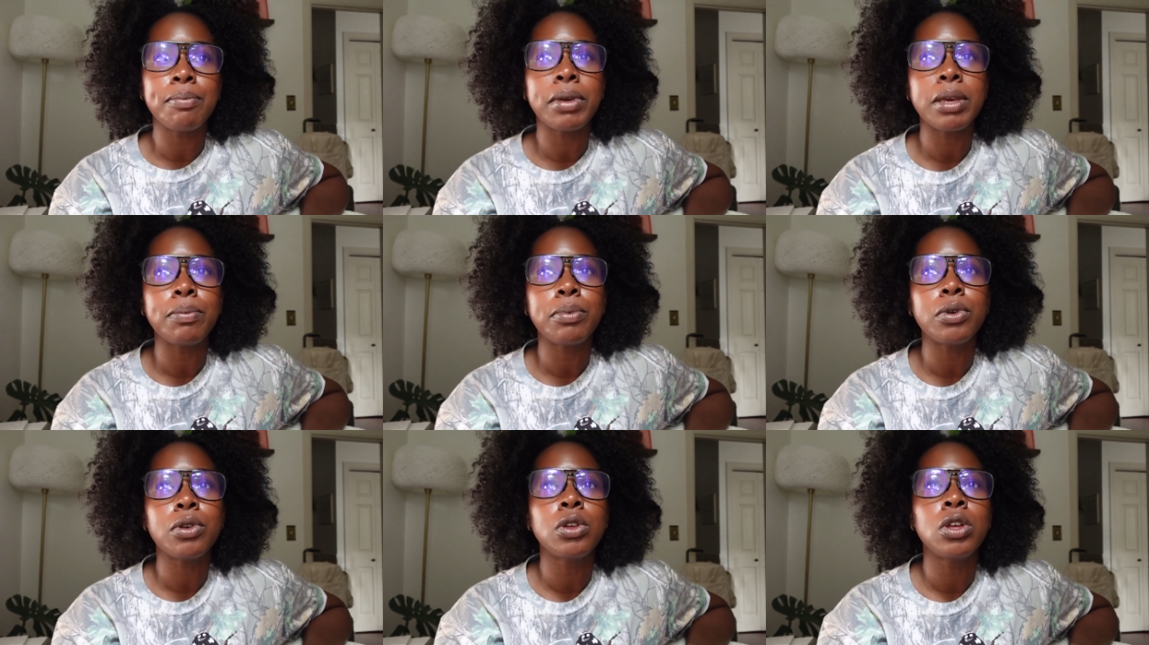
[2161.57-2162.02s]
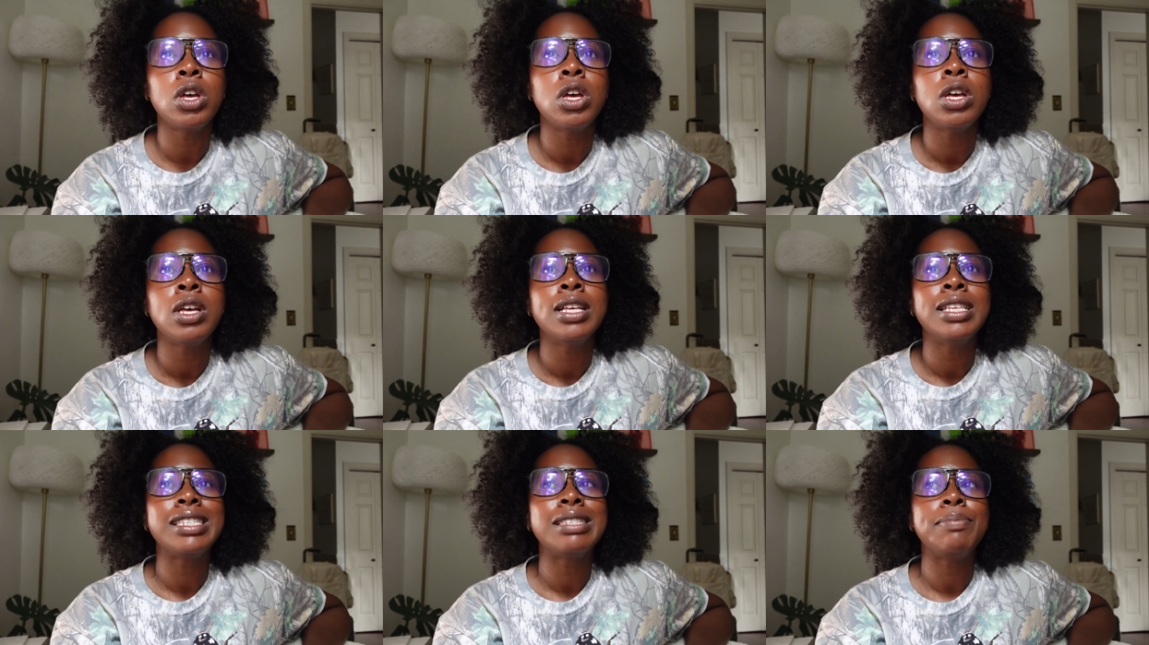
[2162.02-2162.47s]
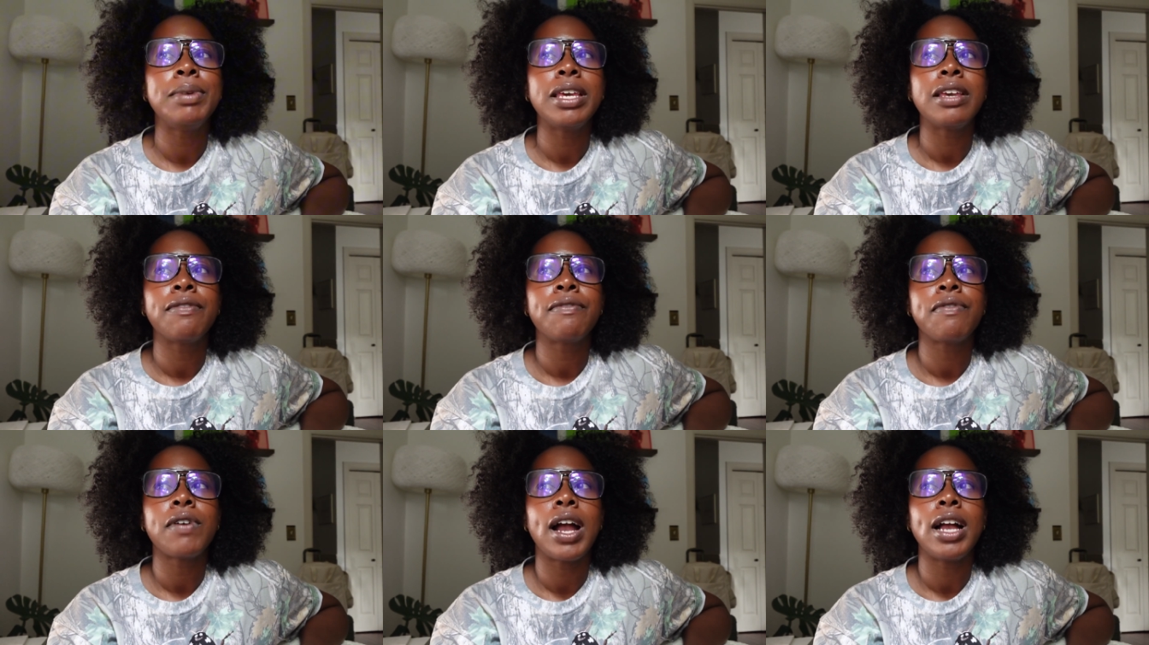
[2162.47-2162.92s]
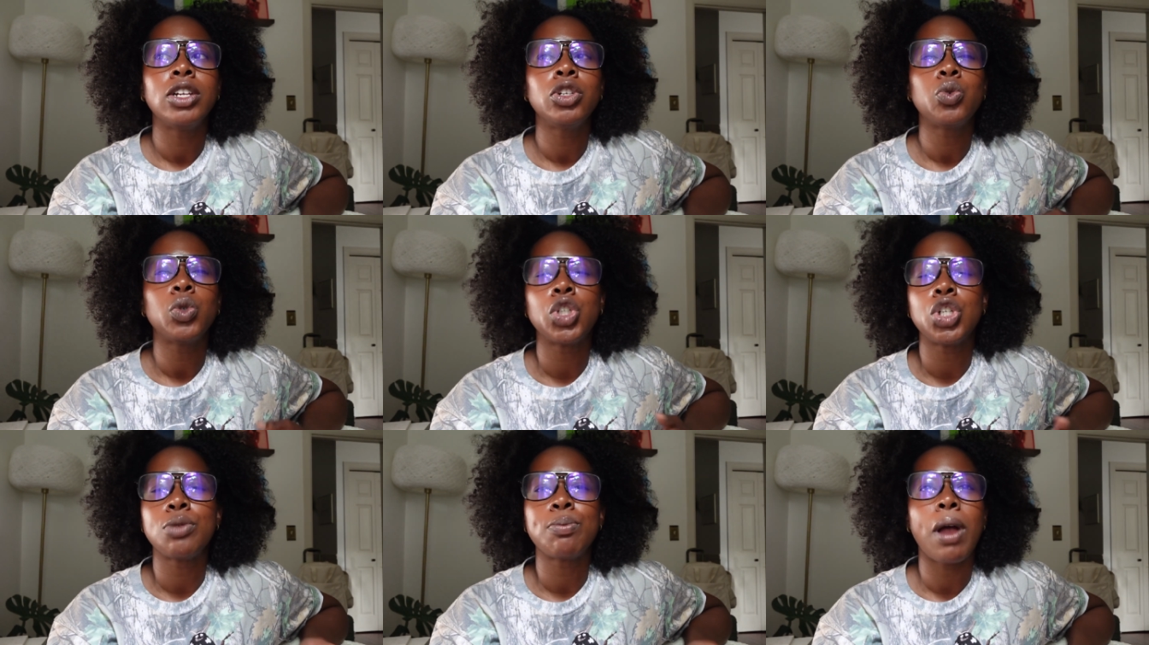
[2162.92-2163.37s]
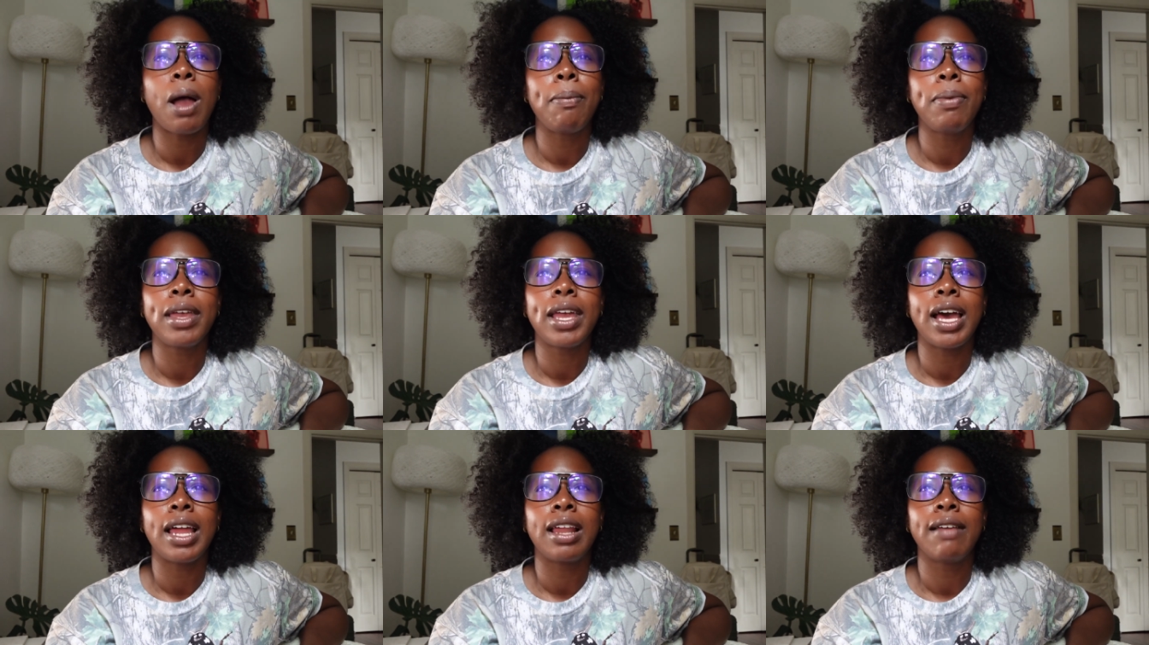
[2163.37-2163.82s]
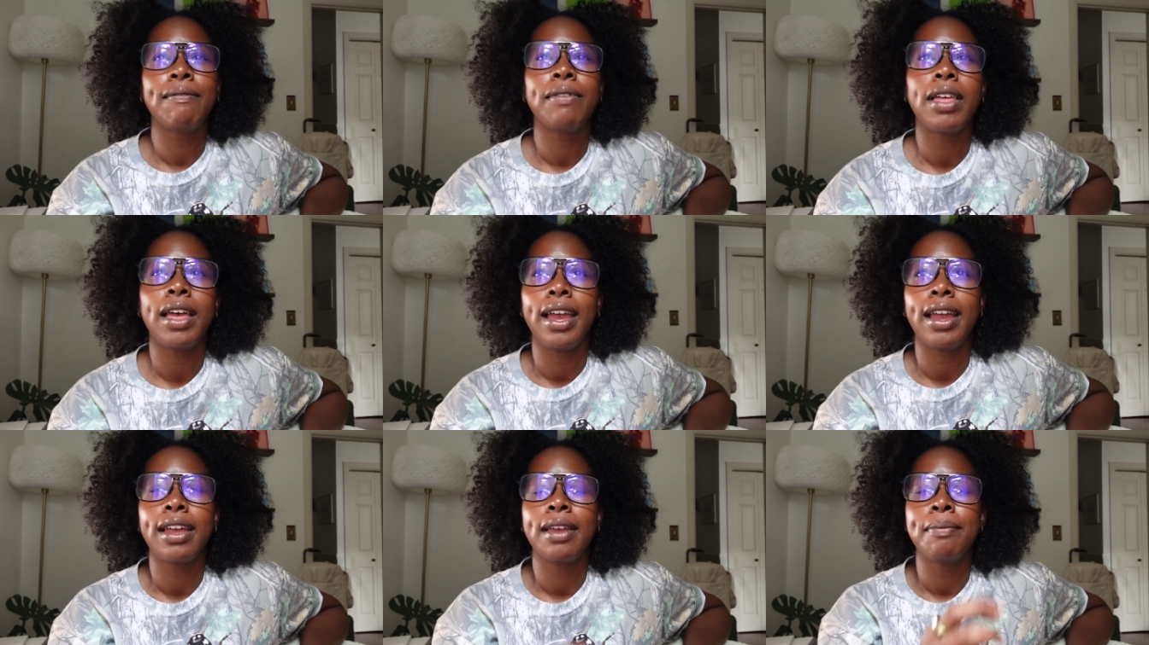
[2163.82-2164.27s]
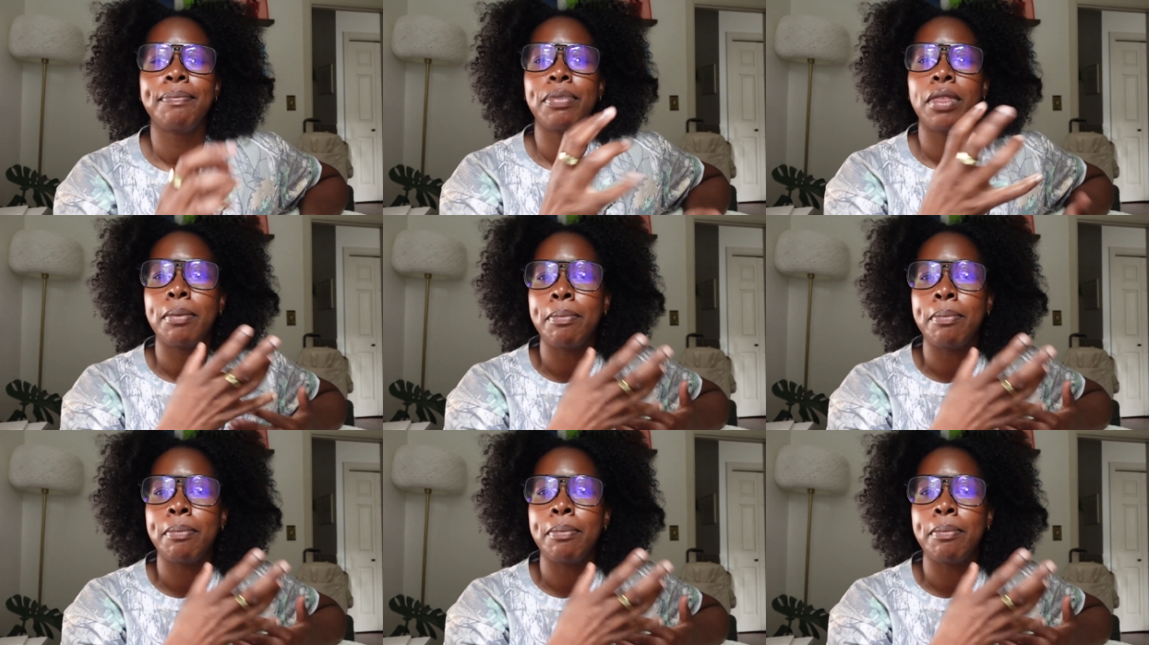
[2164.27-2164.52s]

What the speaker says: people speak French, which is probably kind of like